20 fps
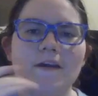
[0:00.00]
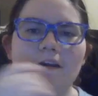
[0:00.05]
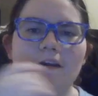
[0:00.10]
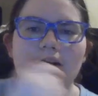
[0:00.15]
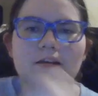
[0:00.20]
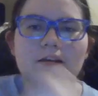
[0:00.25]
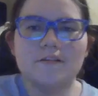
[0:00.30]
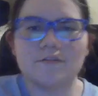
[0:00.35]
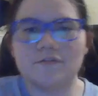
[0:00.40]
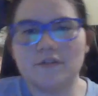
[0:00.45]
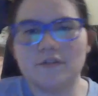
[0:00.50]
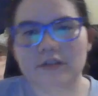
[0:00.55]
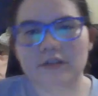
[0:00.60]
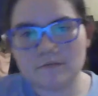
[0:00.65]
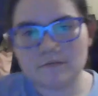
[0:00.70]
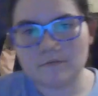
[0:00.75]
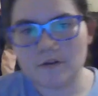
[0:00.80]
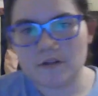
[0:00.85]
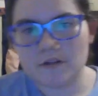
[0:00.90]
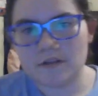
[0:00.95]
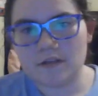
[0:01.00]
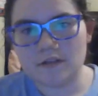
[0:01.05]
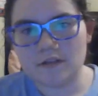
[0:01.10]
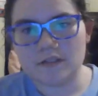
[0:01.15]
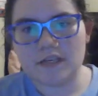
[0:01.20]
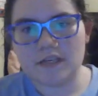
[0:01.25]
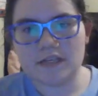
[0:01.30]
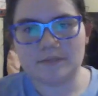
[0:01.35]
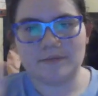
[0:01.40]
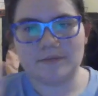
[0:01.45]
So this one
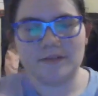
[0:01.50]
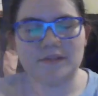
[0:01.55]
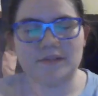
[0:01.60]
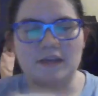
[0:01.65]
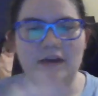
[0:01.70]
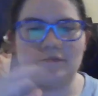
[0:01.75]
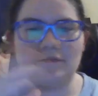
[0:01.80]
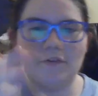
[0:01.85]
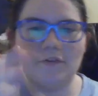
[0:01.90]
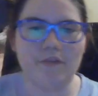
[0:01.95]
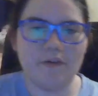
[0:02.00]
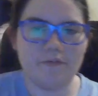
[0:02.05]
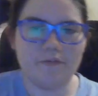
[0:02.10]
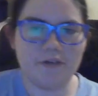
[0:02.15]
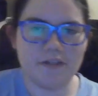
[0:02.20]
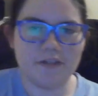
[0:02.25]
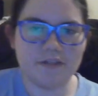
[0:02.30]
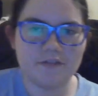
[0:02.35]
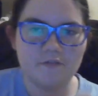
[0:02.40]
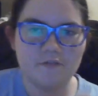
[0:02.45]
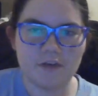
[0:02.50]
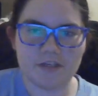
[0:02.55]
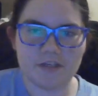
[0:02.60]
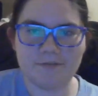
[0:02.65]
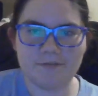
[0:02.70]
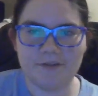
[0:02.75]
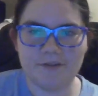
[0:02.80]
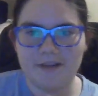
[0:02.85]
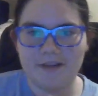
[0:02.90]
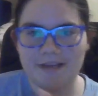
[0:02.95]
takes place after the events of
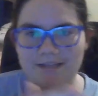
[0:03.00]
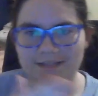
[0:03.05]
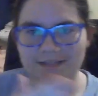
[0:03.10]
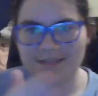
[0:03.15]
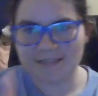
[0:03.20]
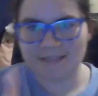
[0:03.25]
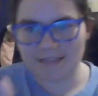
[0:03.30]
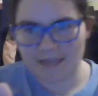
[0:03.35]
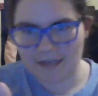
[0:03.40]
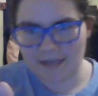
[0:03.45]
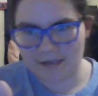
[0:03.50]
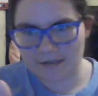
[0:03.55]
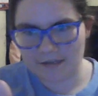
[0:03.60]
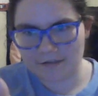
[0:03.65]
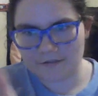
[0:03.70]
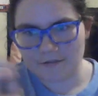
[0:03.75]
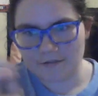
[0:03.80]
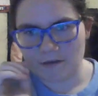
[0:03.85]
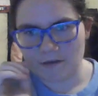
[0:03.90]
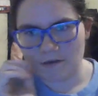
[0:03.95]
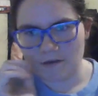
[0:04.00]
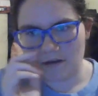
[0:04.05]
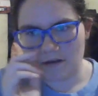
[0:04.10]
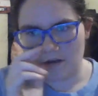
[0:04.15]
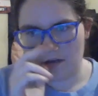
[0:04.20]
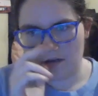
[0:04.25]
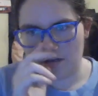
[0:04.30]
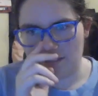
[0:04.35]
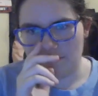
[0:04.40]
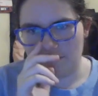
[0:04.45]
X-Men: The Last Stand,
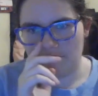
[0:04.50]
and